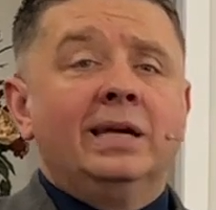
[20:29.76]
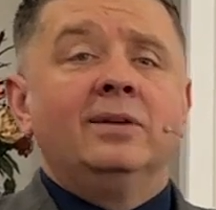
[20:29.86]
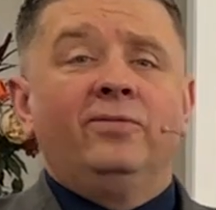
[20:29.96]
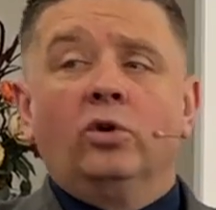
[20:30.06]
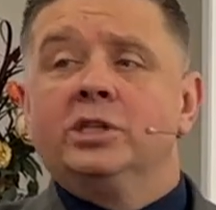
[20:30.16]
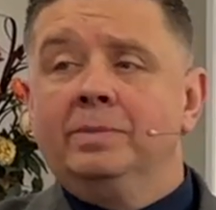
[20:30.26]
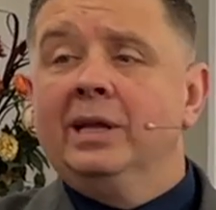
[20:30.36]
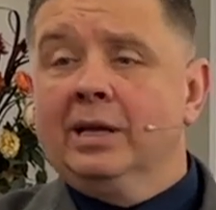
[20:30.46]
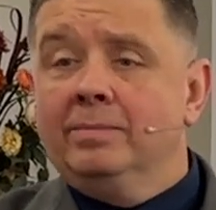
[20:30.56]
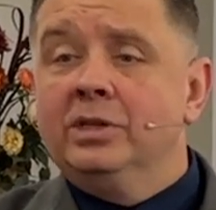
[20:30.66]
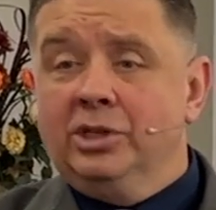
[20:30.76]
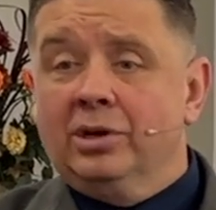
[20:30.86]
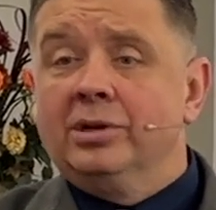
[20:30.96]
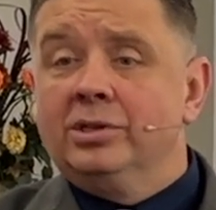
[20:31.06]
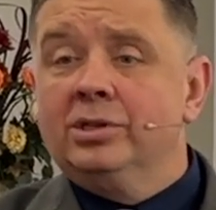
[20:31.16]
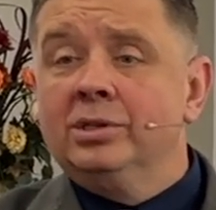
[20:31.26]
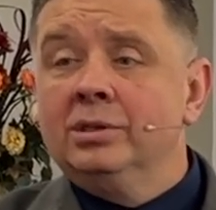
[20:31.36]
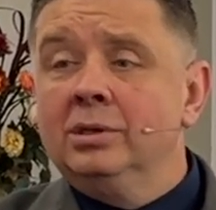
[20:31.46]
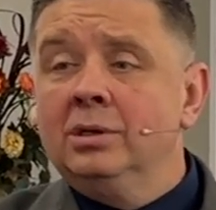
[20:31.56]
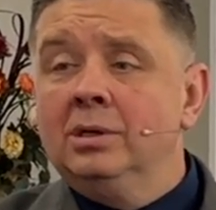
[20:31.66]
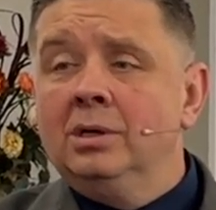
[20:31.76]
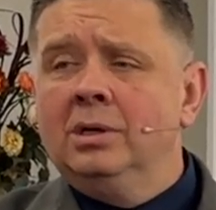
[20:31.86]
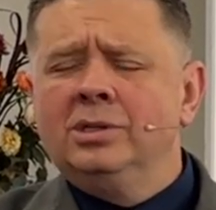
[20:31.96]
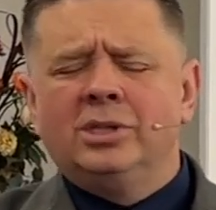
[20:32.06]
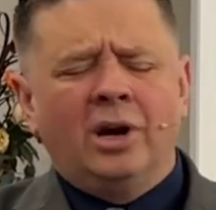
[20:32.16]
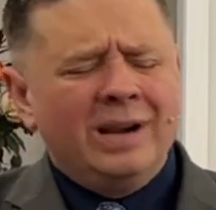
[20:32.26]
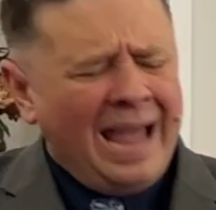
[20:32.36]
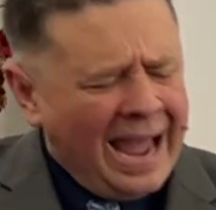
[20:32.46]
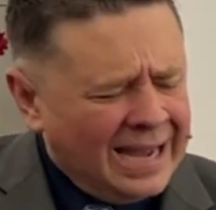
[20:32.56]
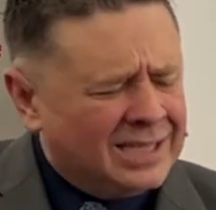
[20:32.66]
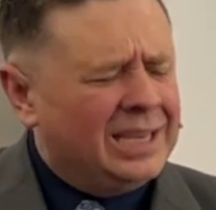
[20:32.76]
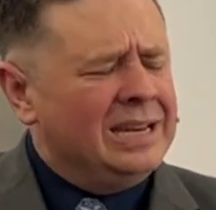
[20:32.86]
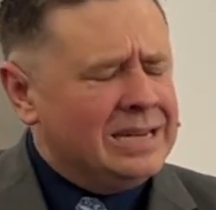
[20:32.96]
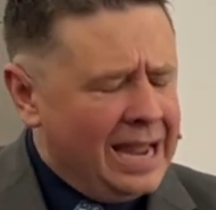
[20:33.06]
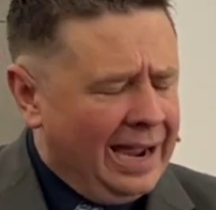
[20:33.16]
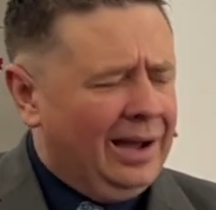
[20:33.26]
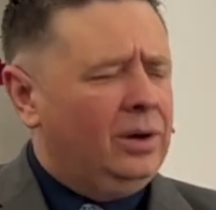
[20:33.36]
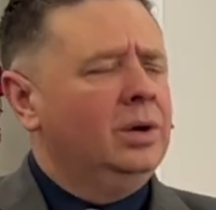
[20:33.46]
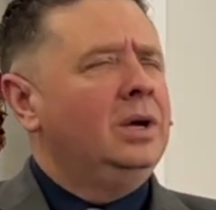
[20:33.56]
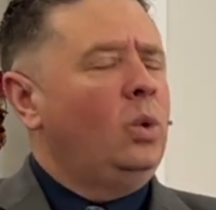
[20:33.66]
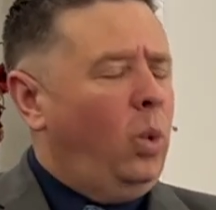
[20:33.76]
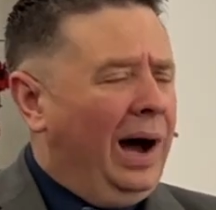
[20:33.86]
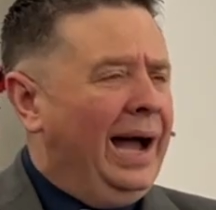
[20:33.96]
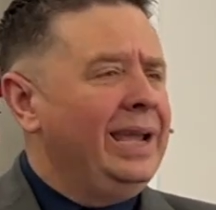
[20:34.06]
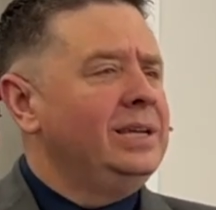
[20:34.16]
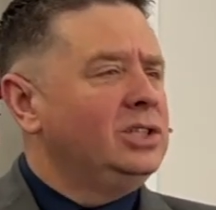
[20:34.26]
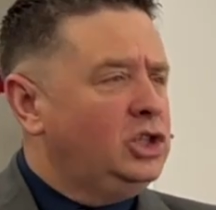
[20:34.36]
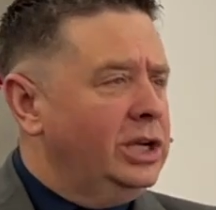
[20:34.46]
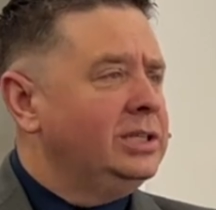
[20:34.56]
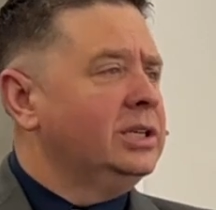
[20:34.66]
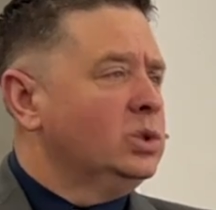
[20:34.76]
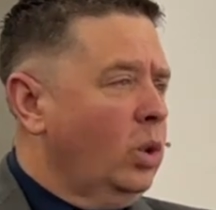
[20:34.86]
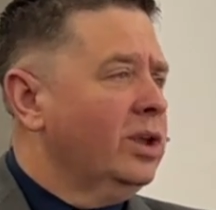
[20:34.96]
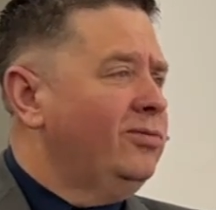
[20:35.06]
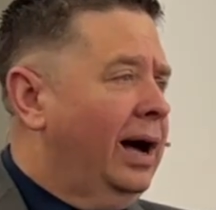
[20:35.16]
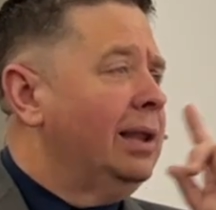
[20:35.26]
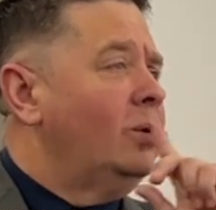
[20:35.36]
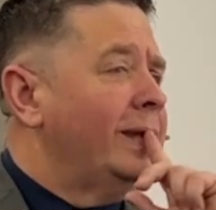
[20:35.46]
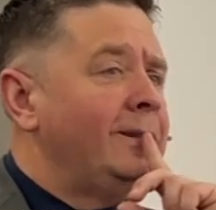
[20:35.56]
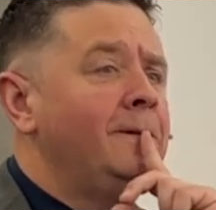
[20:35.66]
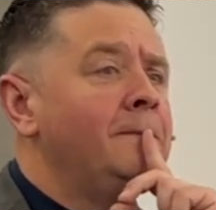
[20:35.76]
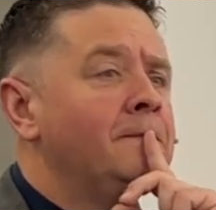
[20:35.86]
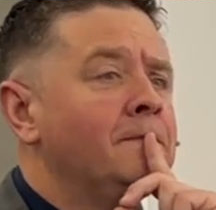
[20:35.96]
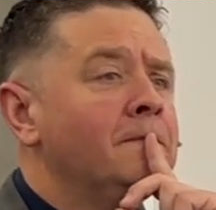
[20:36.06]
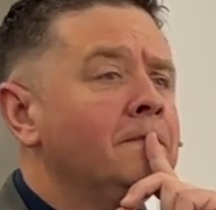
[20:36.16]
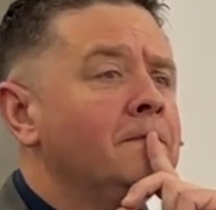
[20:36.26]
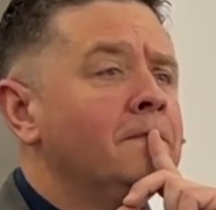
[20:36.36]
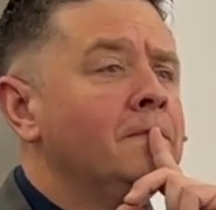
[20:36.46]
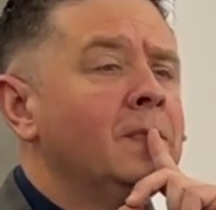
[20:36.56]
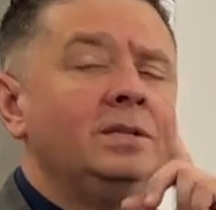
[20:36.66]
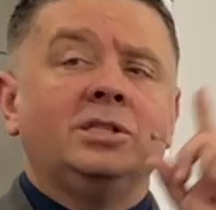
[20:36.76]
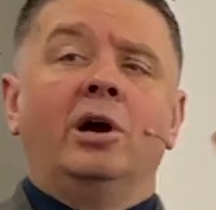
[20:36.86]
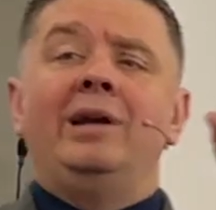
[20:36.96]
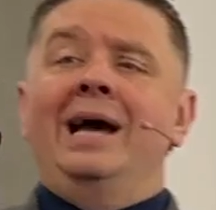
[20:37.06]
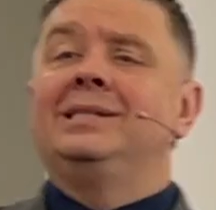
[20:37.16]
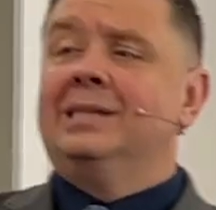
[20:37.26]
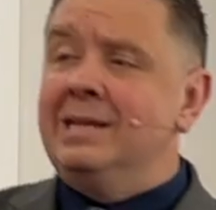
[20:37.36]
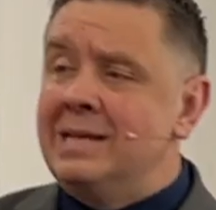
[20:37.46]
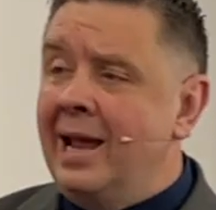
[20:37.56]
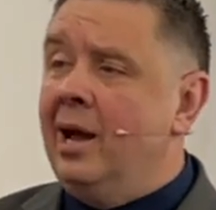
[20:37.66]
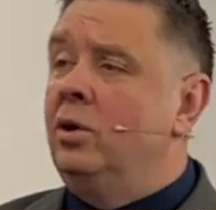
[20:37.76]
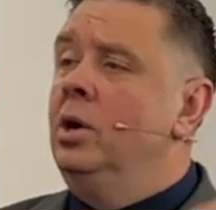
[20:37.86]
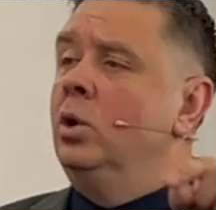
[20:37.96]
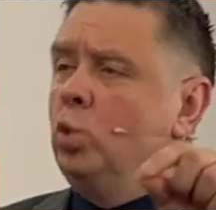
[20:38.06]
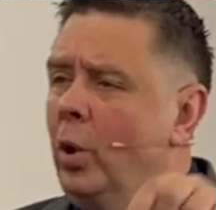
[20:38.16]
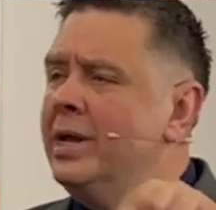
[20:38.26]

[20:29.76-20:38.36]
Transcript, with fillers: can force me to come to church. Start asking now, why is Jesus worth following? Start asking now, what